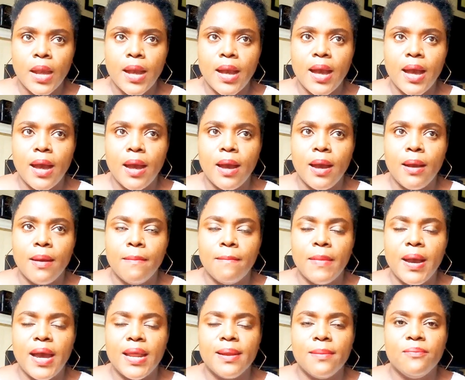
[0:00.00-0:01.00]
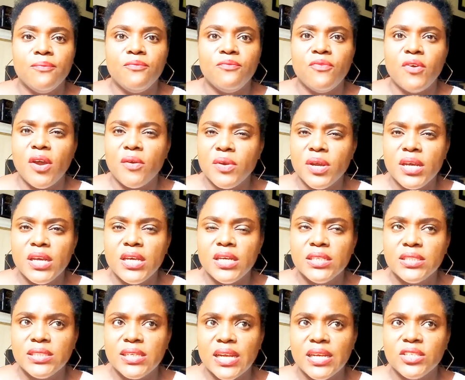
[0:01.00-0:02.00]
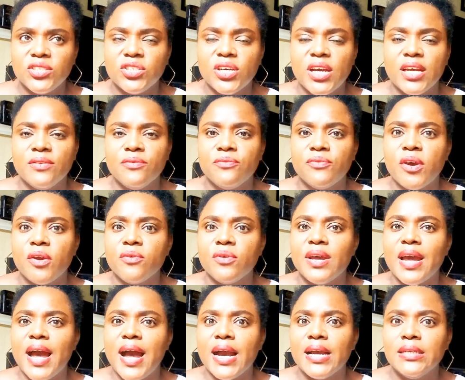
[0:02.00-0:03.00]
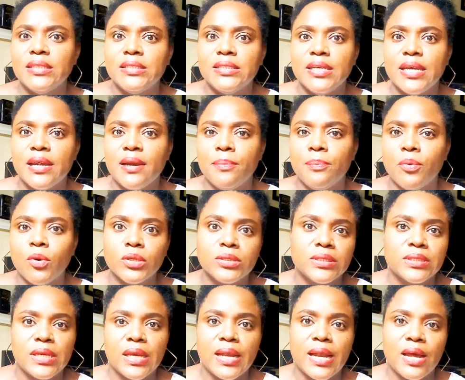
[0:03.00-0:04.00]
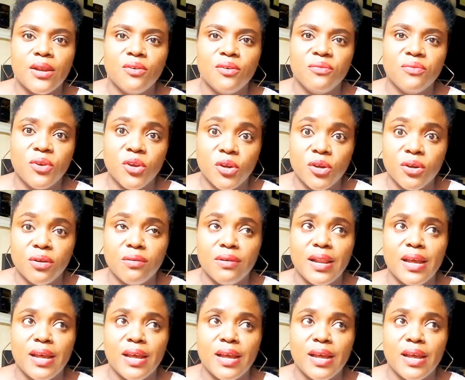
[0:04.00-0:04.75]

Um, and I'm very intelligent, very idea busting kind of girl.